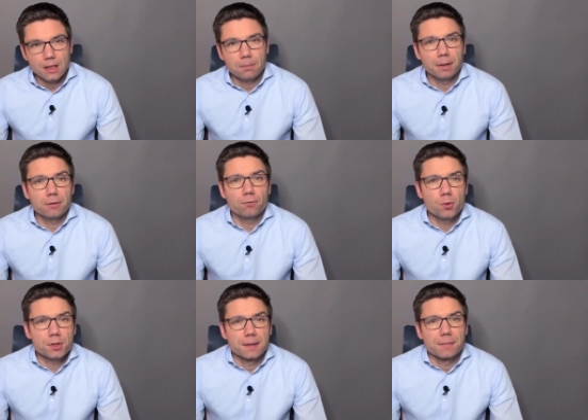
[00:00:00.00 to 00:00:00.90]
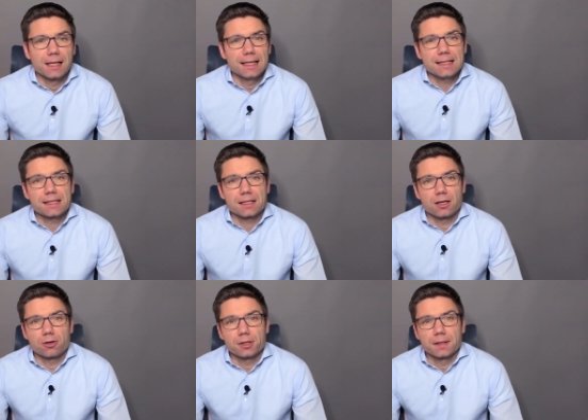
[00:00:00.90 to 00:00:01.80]
But first, let's
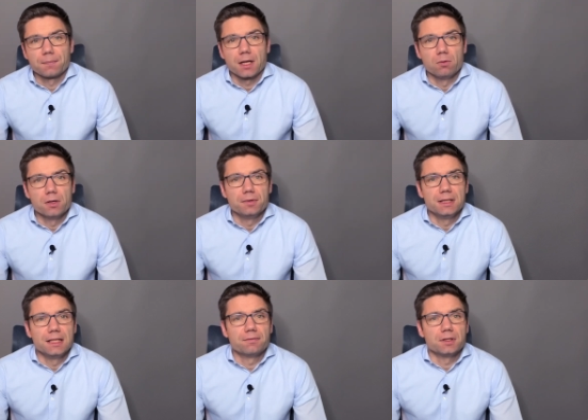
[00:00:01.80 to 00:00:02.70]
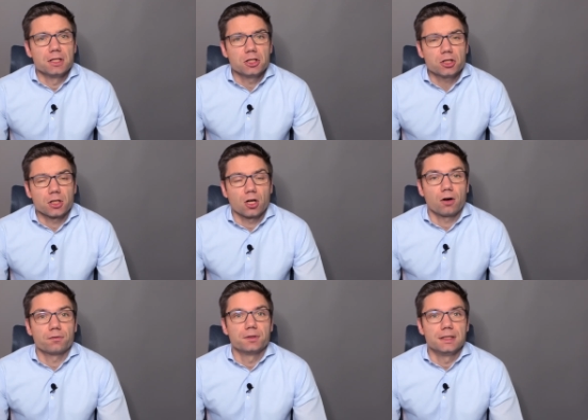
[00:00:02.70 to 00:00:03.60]
start with the definition
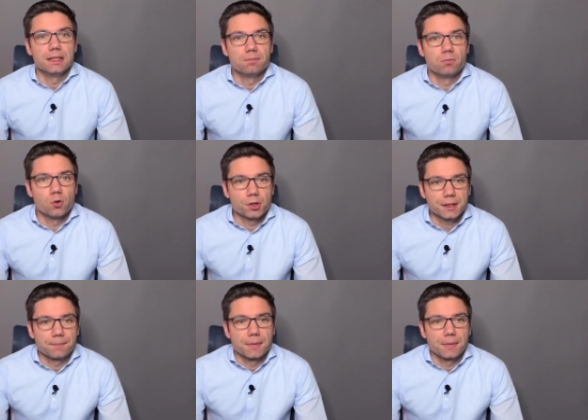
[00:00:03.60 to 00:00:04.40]
of deep work